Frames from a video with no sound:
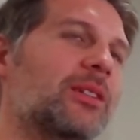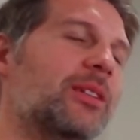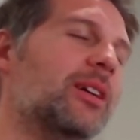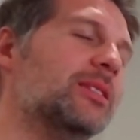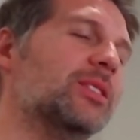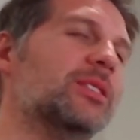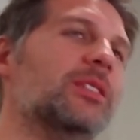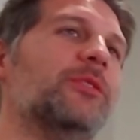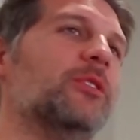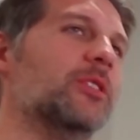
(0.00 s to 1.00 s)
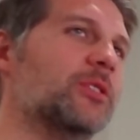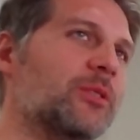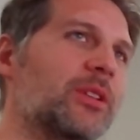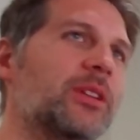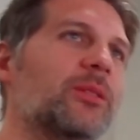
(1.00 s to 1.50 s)
not just if you're an
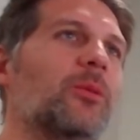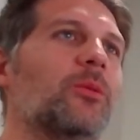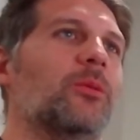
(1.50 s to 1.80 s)
attorney or